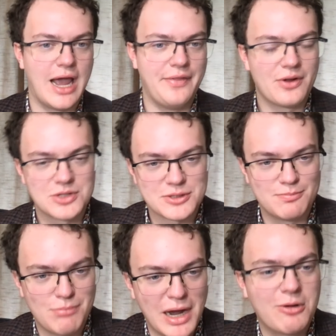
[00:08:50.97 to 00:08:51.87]
and they're
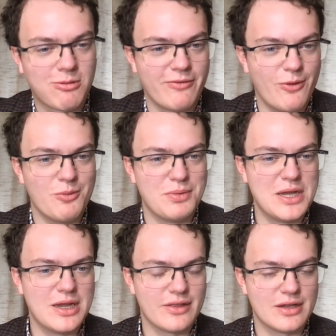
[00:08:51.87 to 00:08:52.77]
just microphone
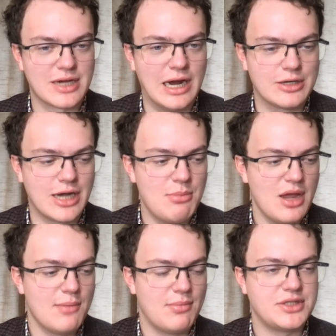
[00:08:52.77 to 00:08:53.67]
peeking the entire time.
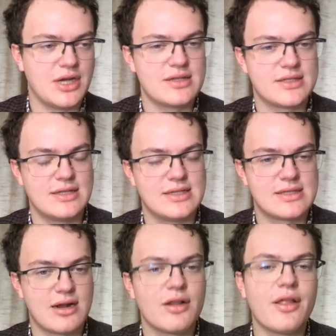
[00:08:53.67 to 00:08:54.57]
But Jenna Sudds
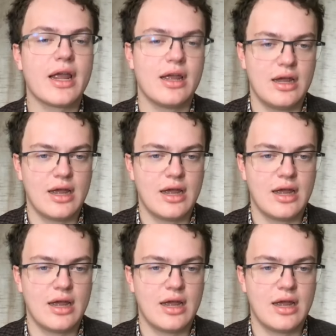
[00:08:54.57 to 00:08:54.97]
is there and like,